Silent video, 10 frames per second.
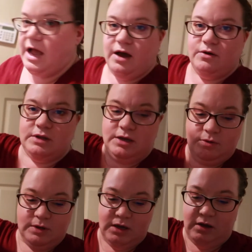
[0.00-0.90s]
out
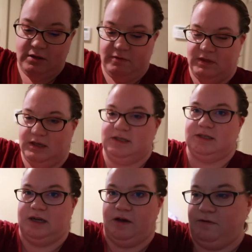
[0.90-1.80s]
with all of this
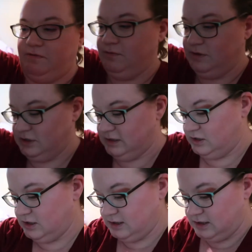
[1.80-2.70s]
stuff, which is
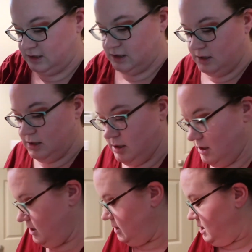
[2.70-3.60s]
just
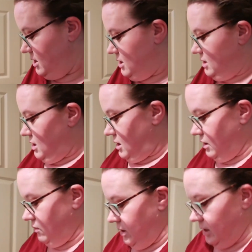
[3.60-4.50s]

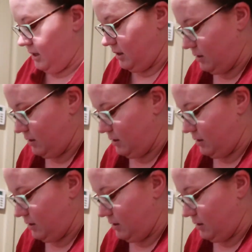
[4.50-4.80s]
annoying. And